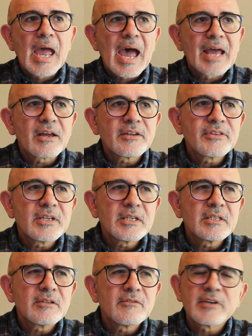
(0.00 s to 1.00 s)
And I think
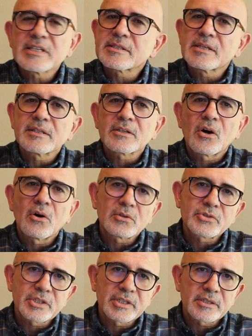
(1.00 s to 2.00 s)
in the Western
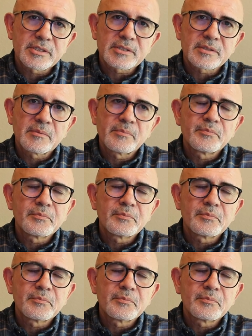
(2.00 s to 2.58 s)
cultures,